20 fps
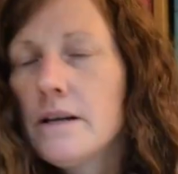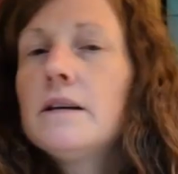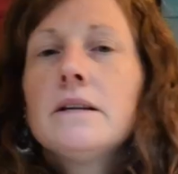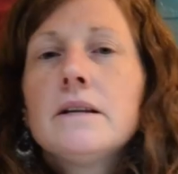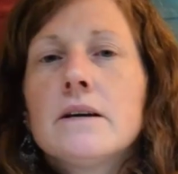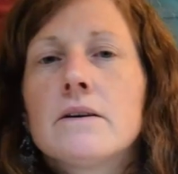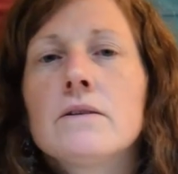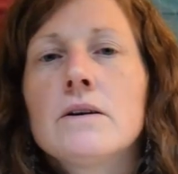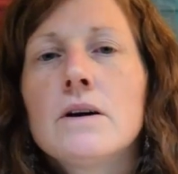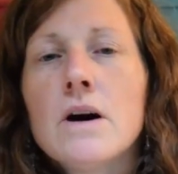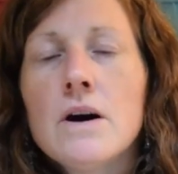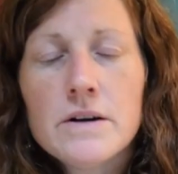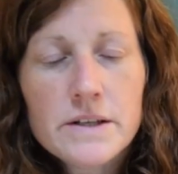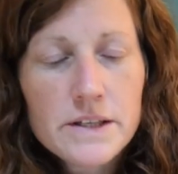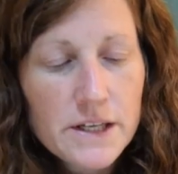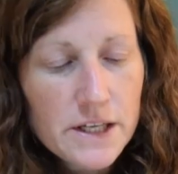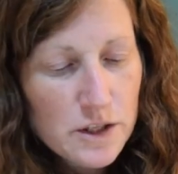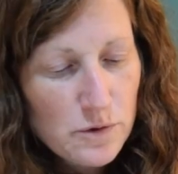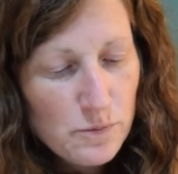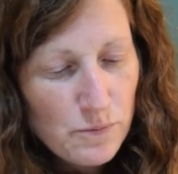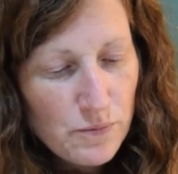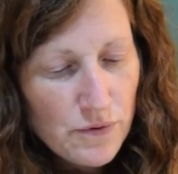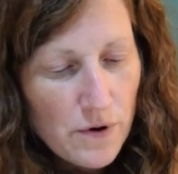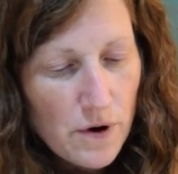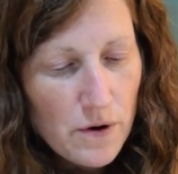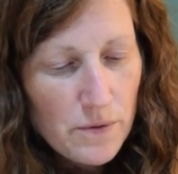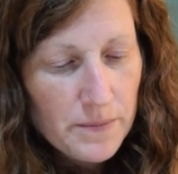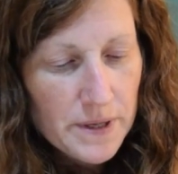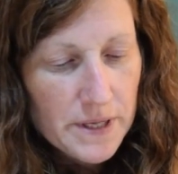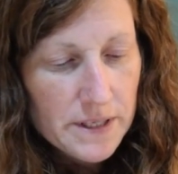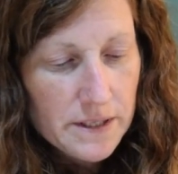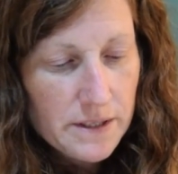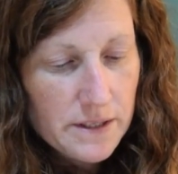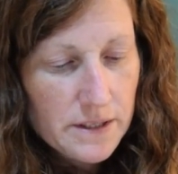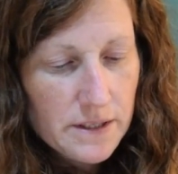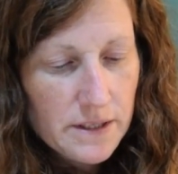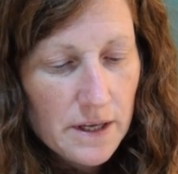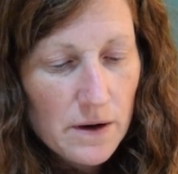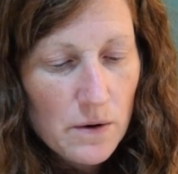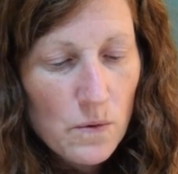Now, God has
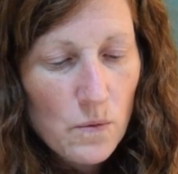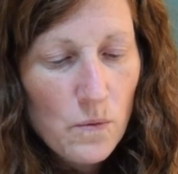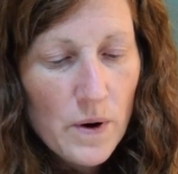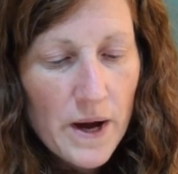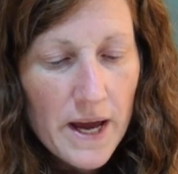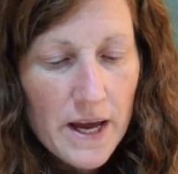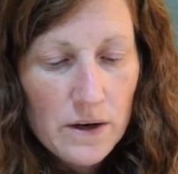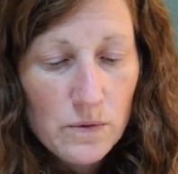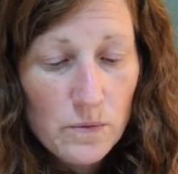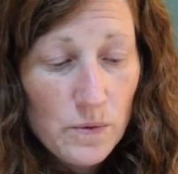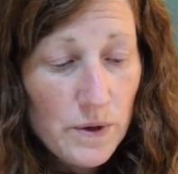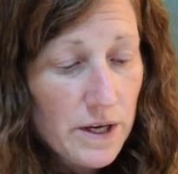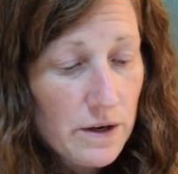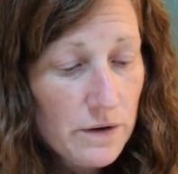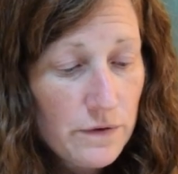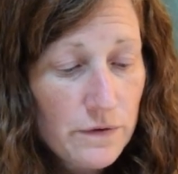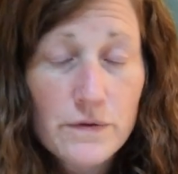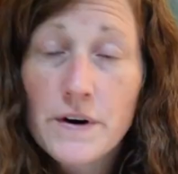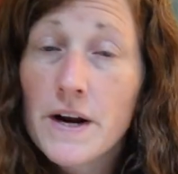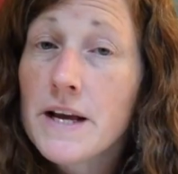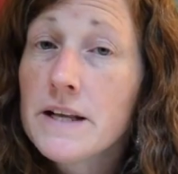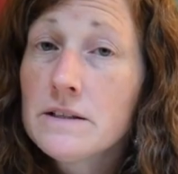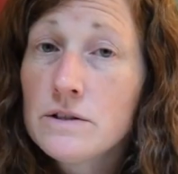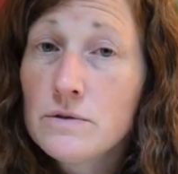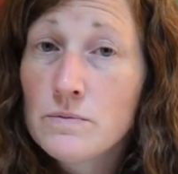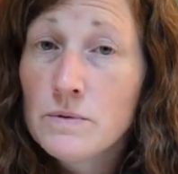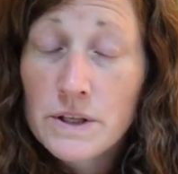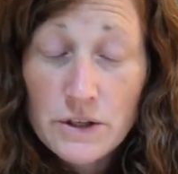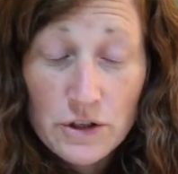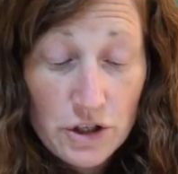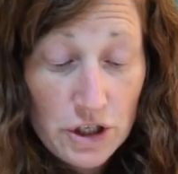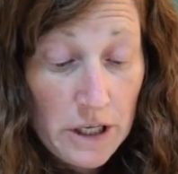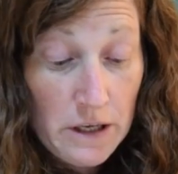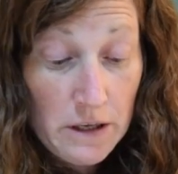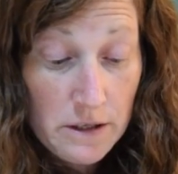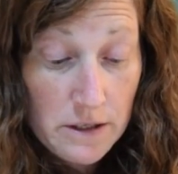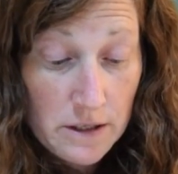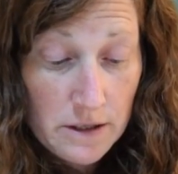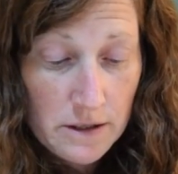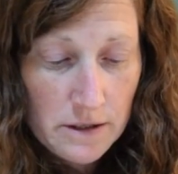promised that when we are friends with
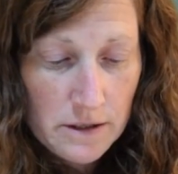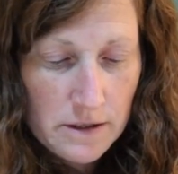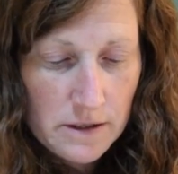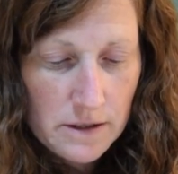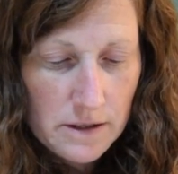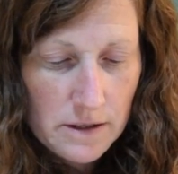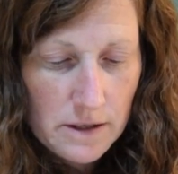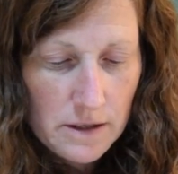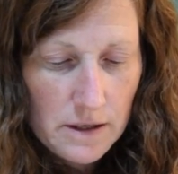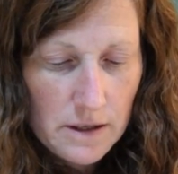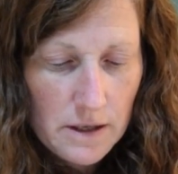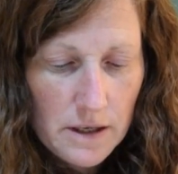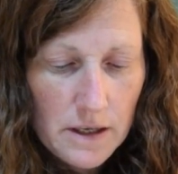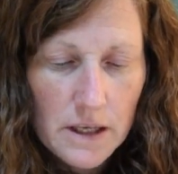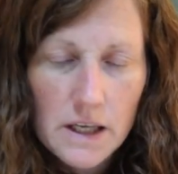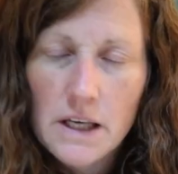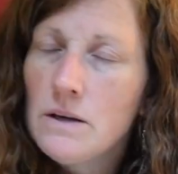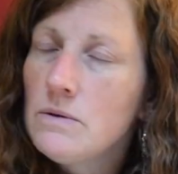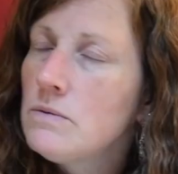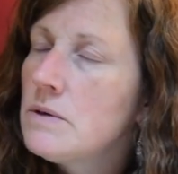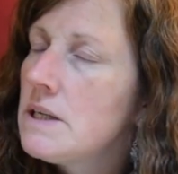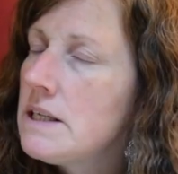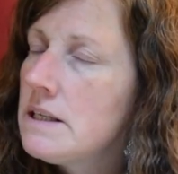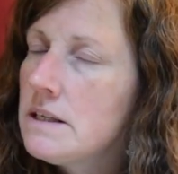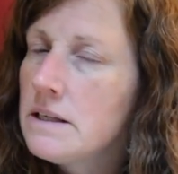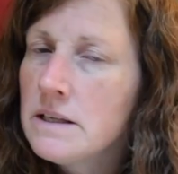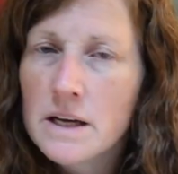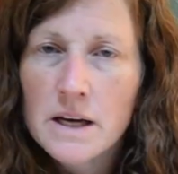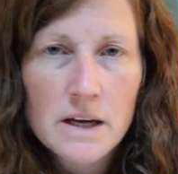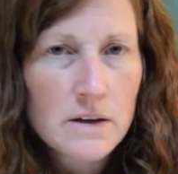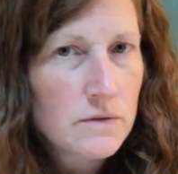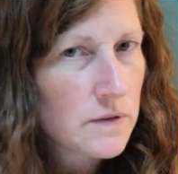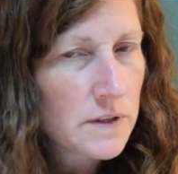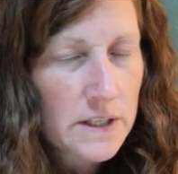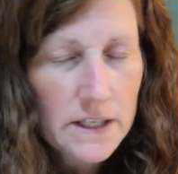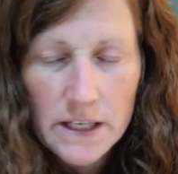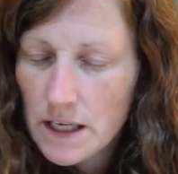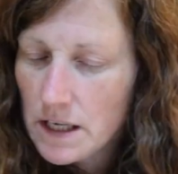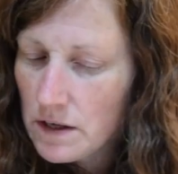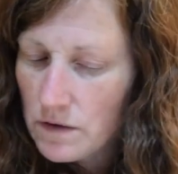Jesus, He will never
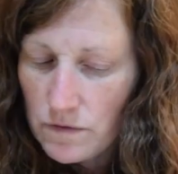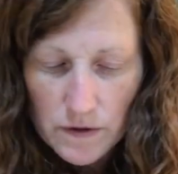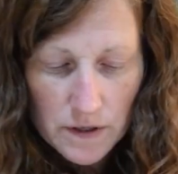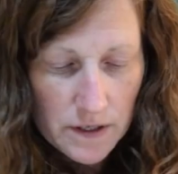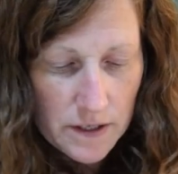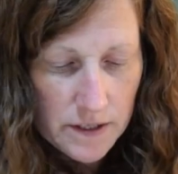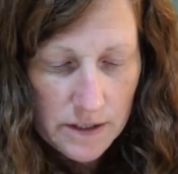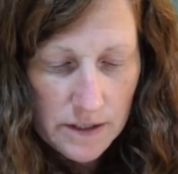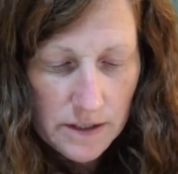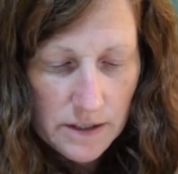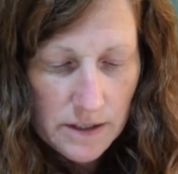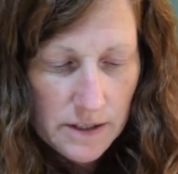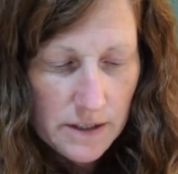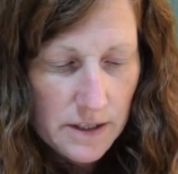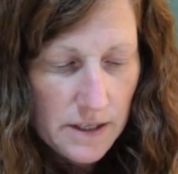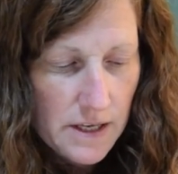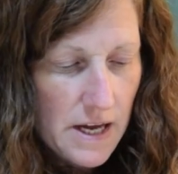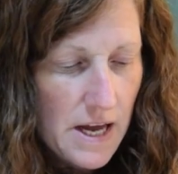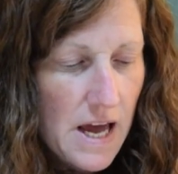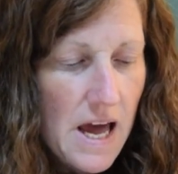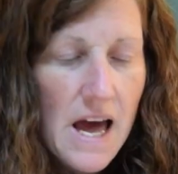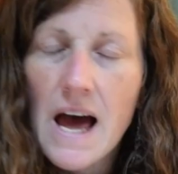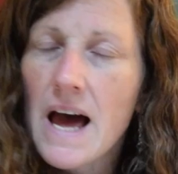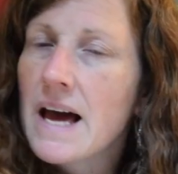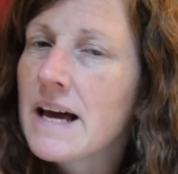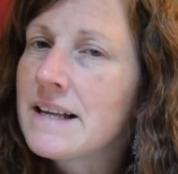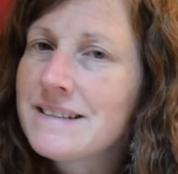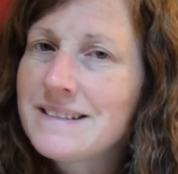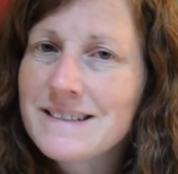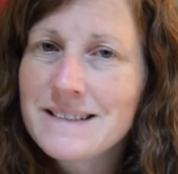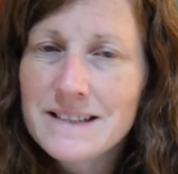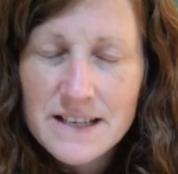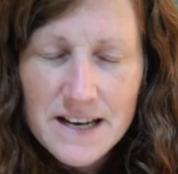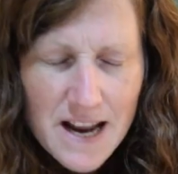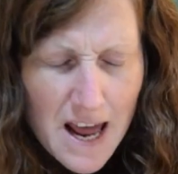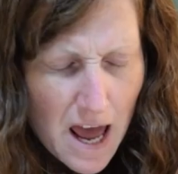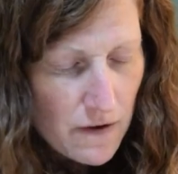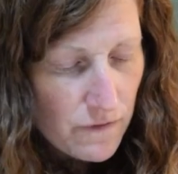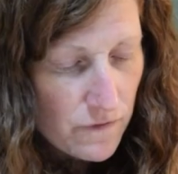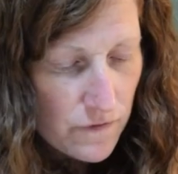leave us and
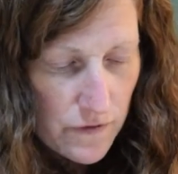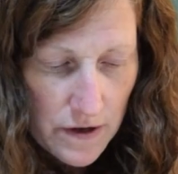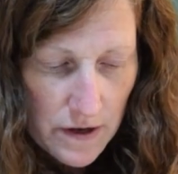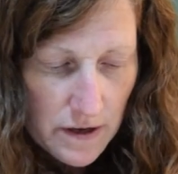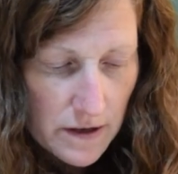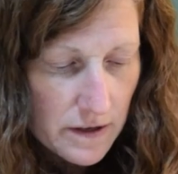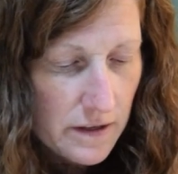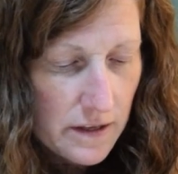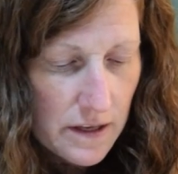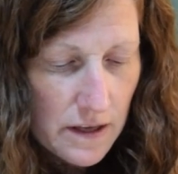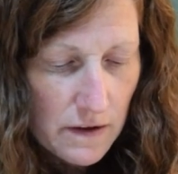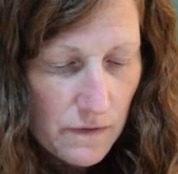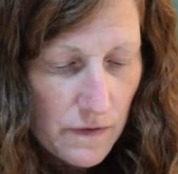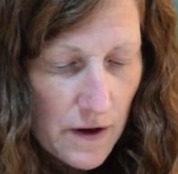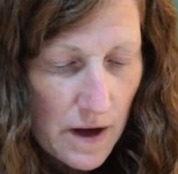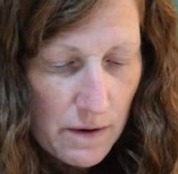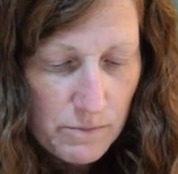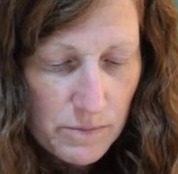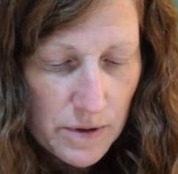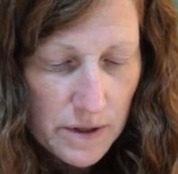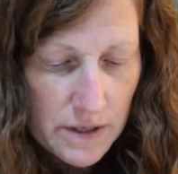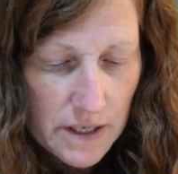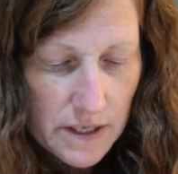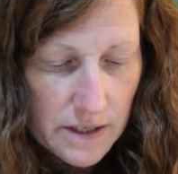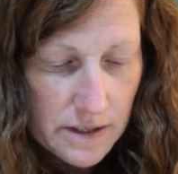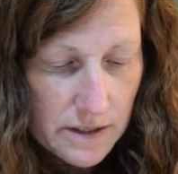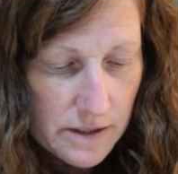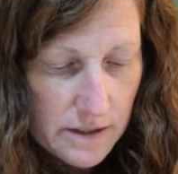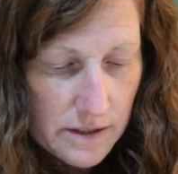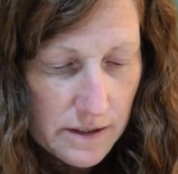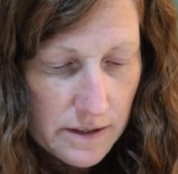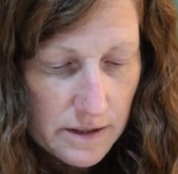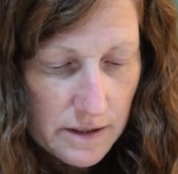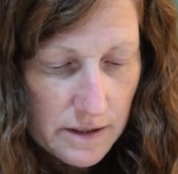never give up on us.